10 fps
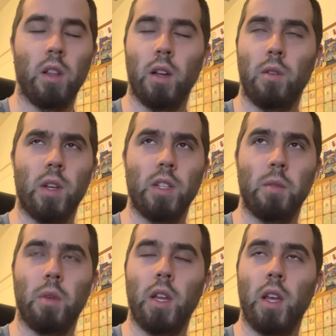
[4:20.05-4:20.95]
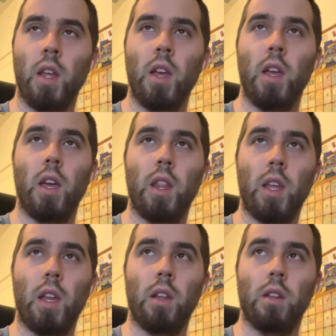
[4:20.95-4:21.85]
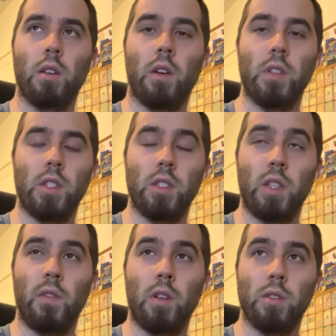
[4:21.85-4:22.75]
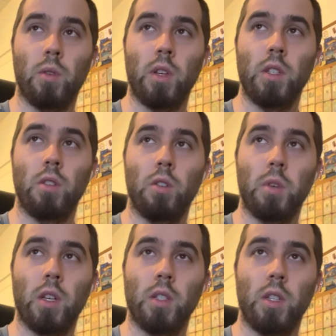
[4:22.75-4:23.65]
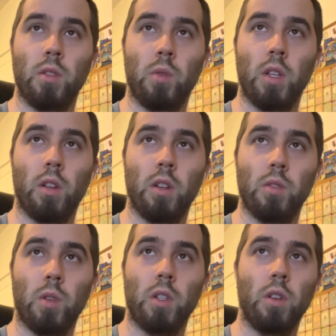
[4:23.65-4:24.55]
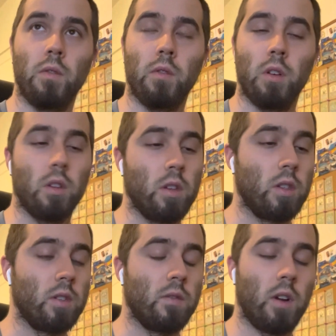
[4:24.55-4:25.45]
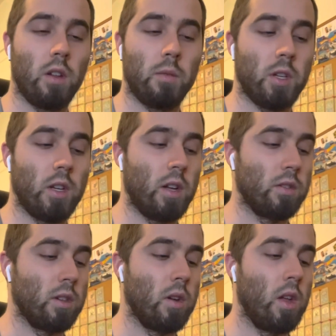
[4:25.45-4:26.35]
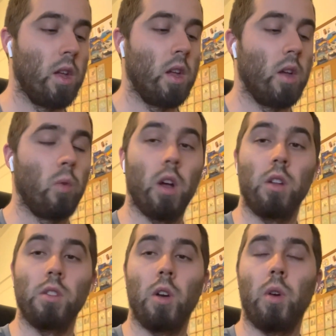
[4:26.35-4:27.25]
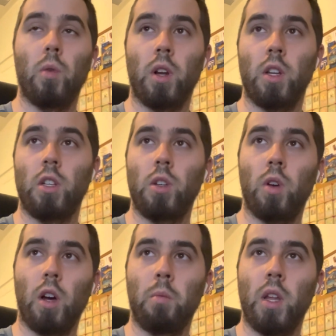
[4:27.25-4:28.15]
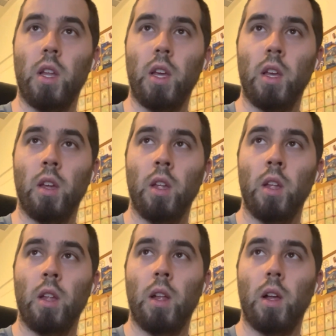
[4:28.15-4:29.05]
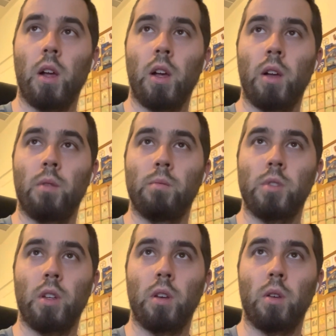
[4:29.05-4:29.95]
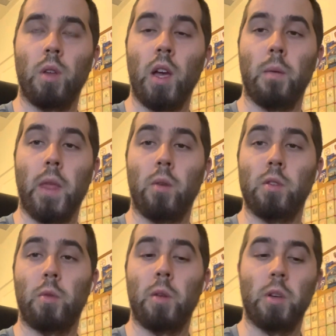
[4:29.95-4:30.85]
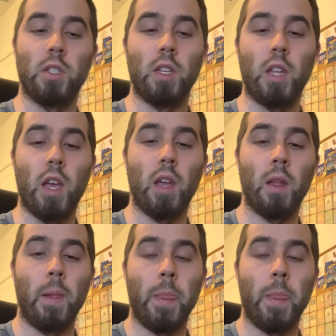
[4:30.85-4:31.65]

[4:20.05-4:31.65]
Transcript: I don't know why I said Monday. And then obviously Steve knows what he's doing because he's the one telling us what to do for this fire alarm shutdown. So we all know what we're going to do on Monday. So yeah, that was pretty much the day.